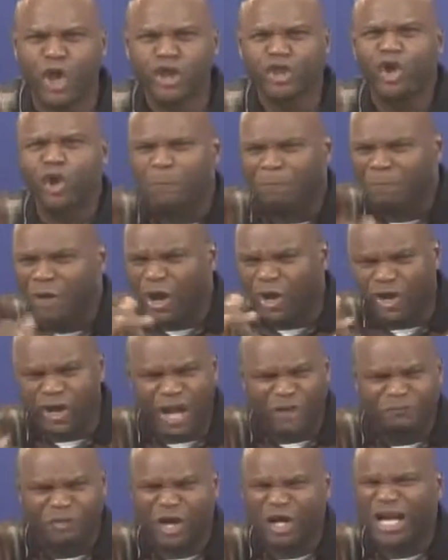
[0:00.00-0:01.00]
You're building
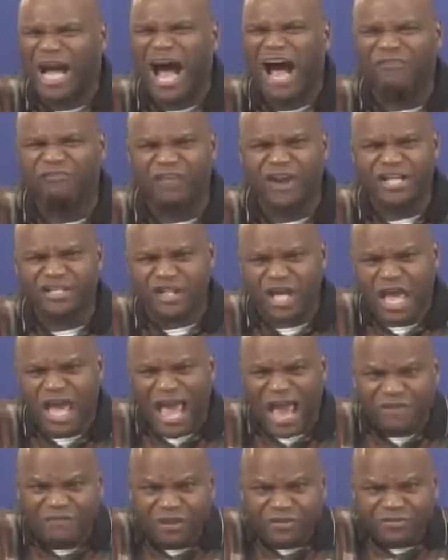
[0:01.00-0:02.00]
up your confidence.
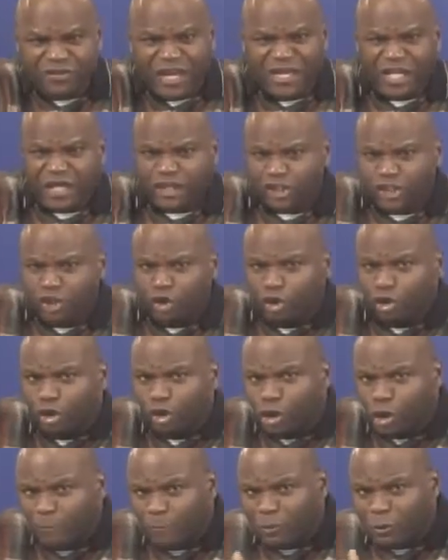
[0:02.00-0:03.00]
Everything that you're